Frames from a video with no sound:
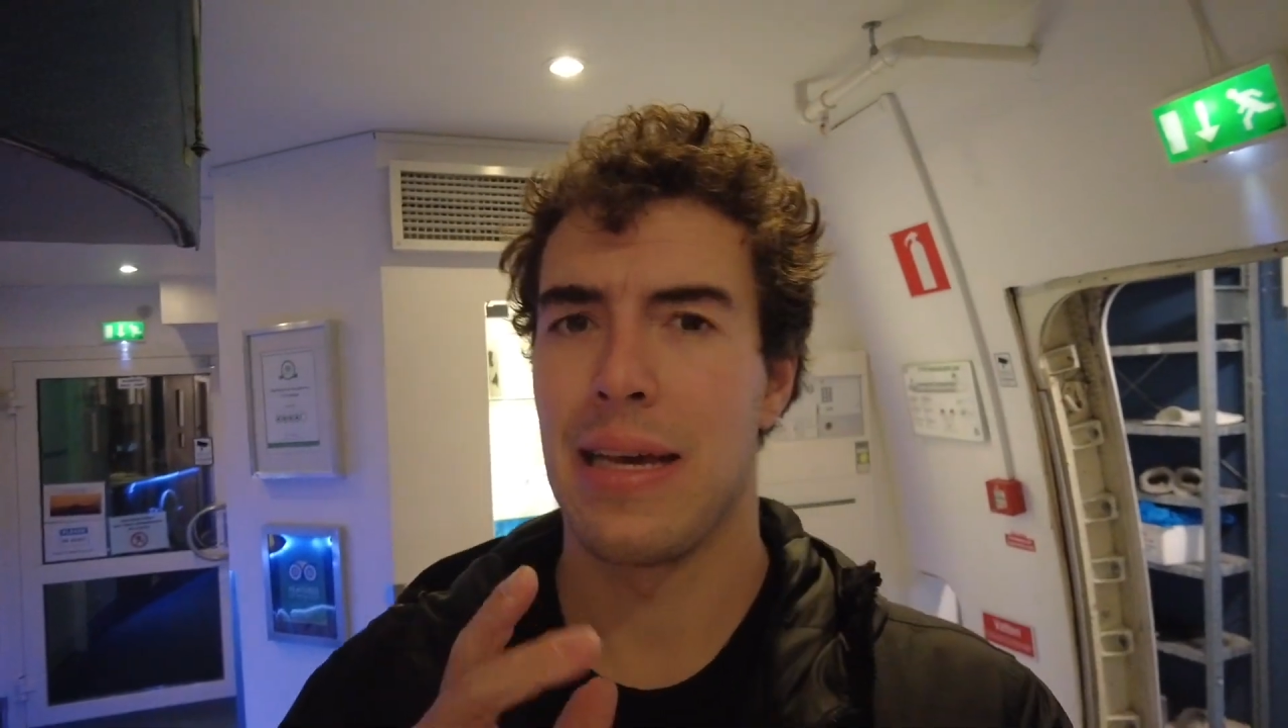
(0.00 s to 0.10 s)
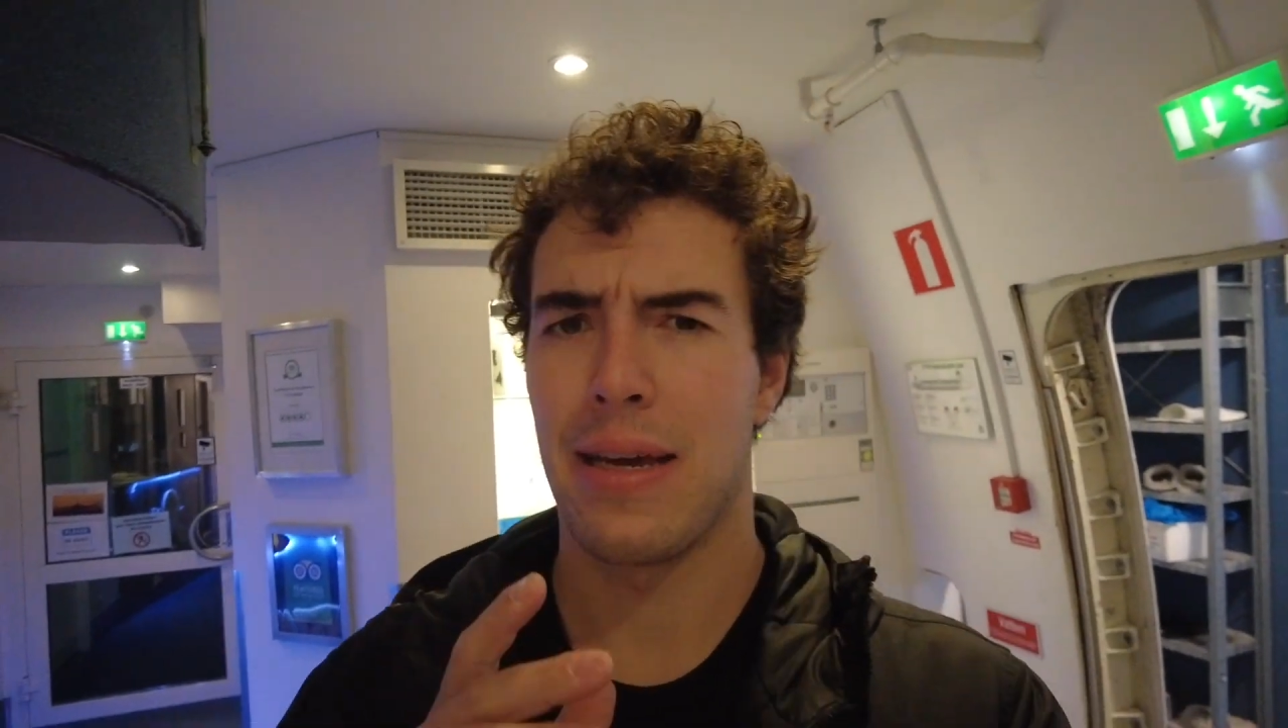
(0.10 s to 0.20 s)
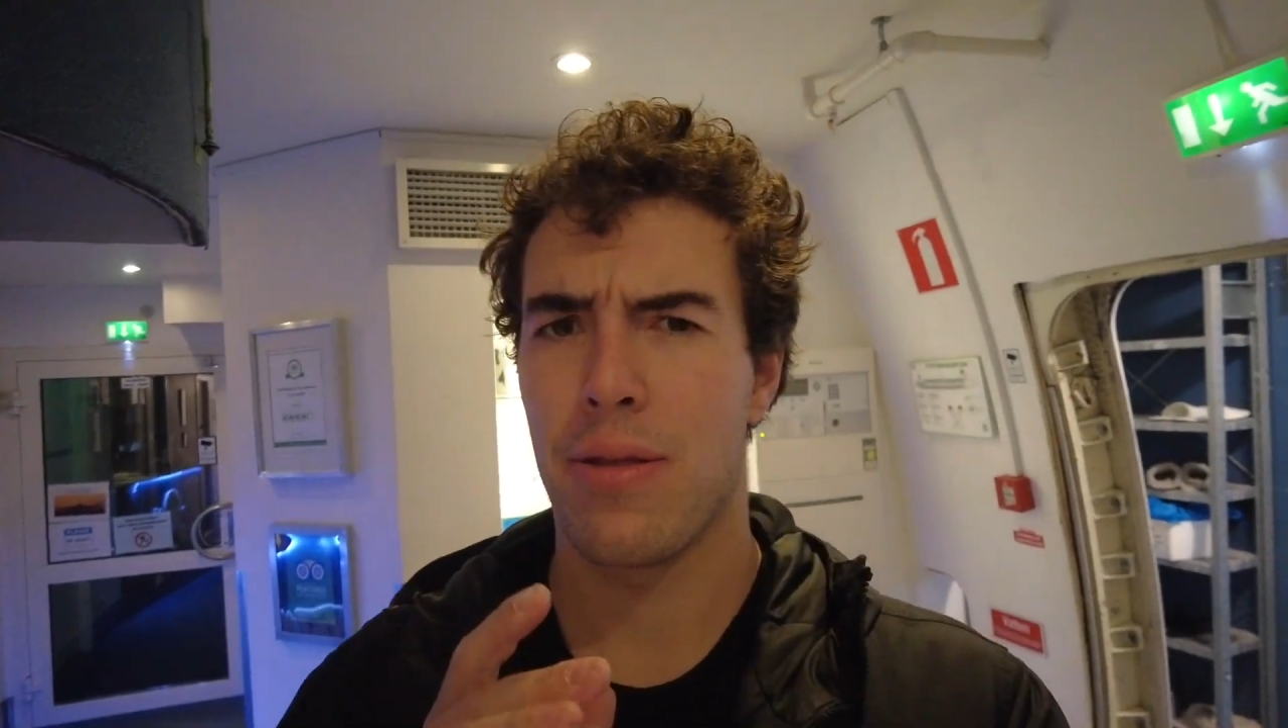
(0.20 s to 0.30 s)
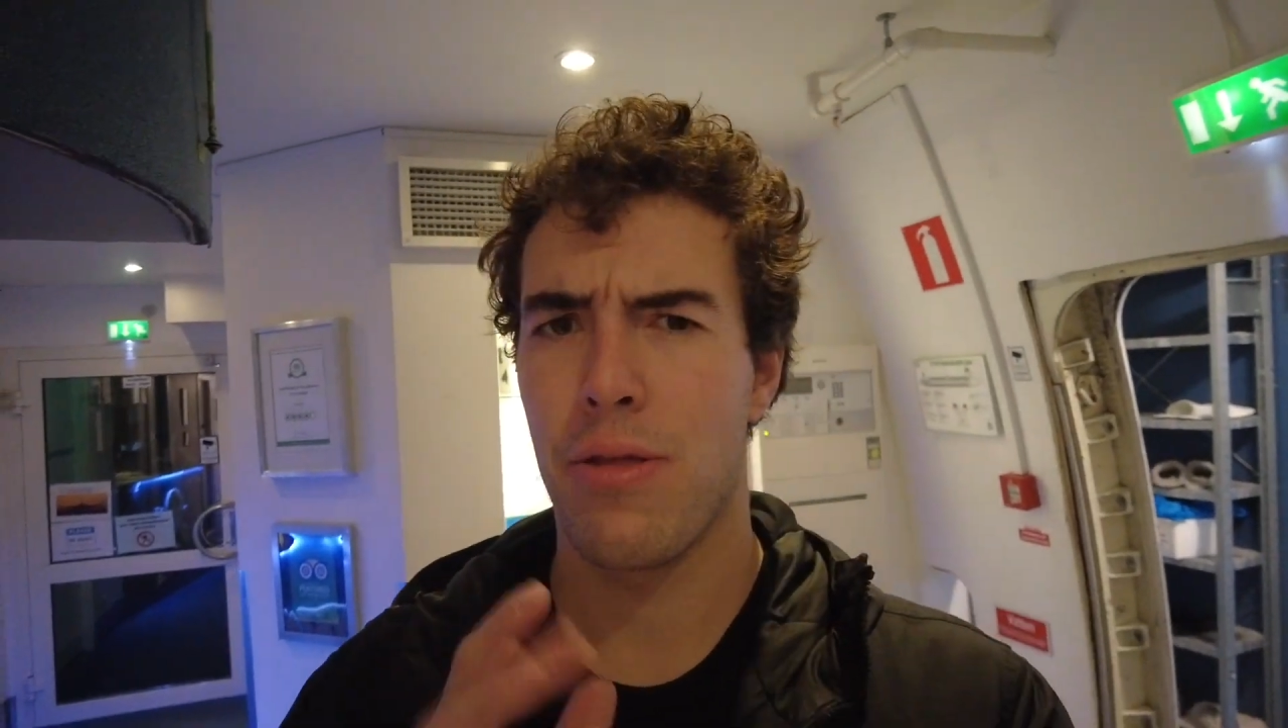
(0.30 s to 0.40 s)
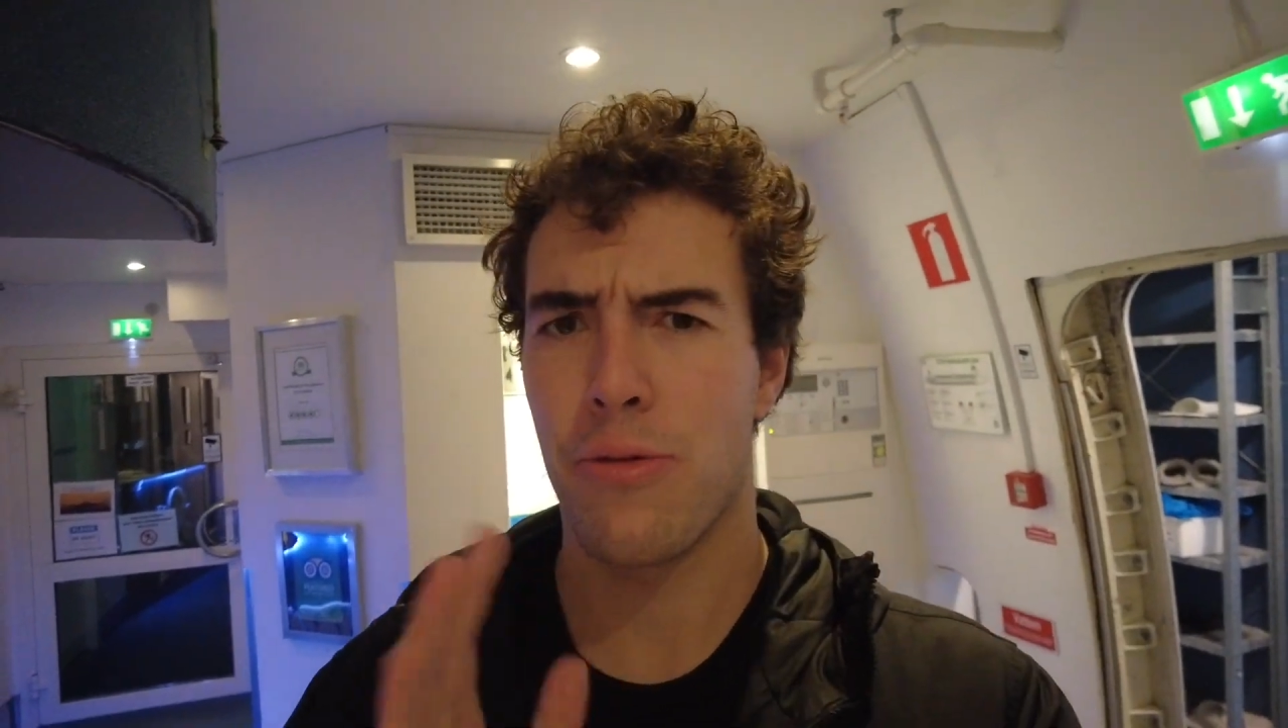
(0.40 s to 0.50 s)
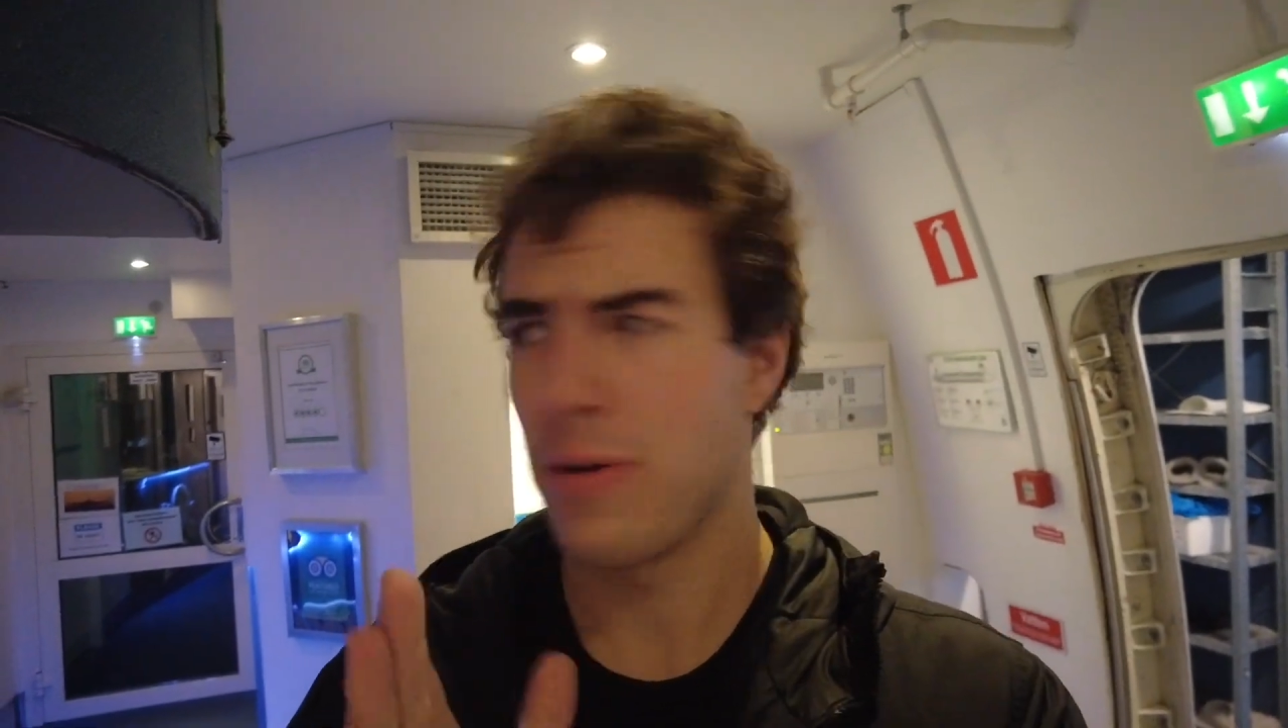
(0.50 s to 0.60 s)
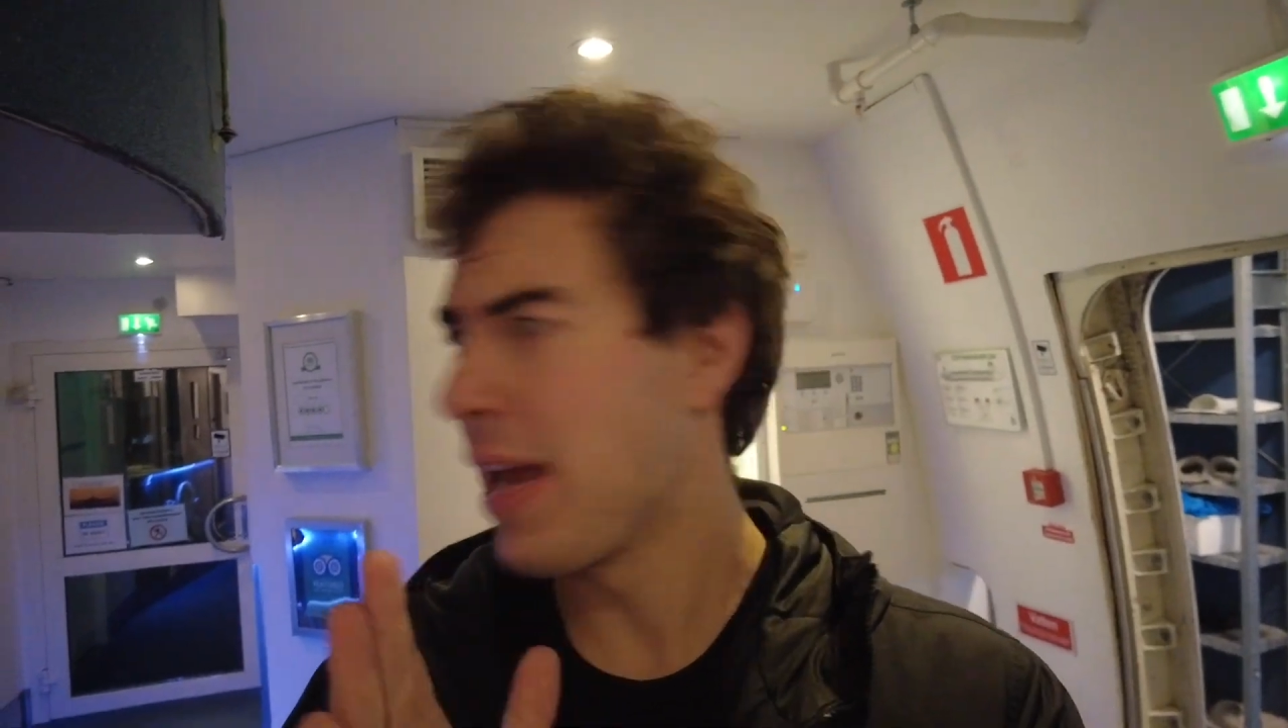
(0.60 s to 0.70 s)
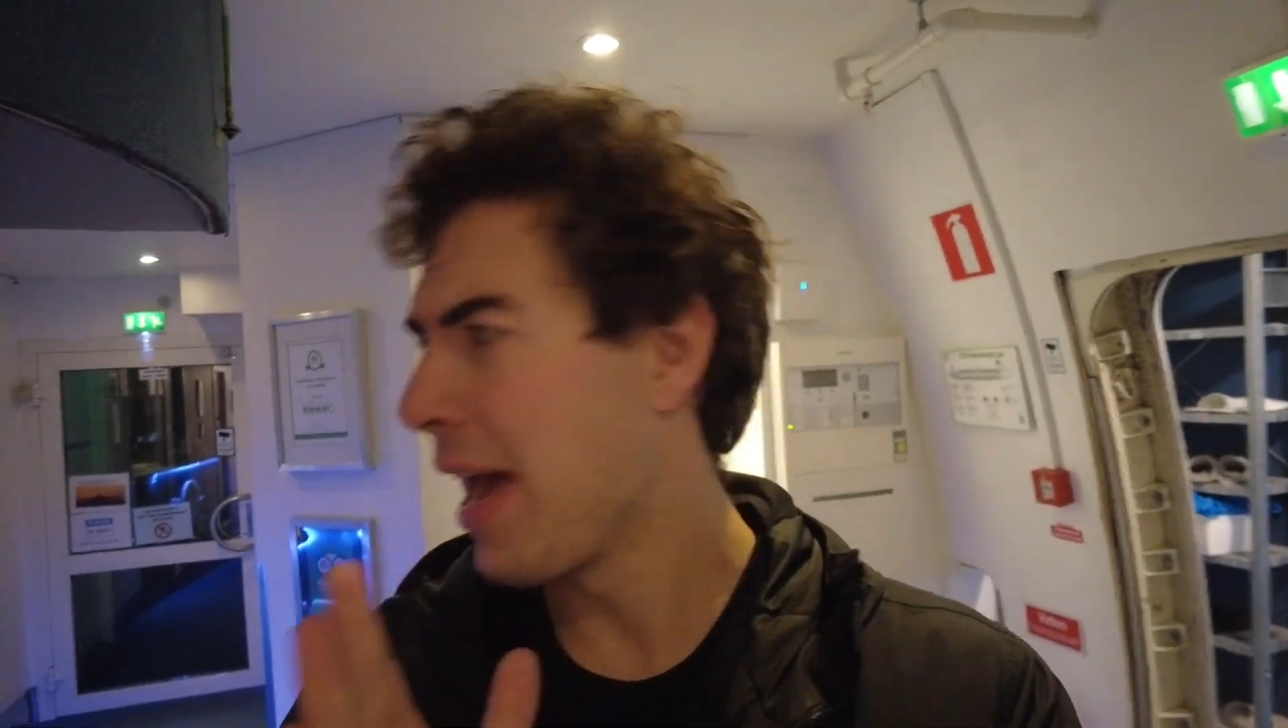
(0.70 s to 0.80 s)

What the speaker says: like 3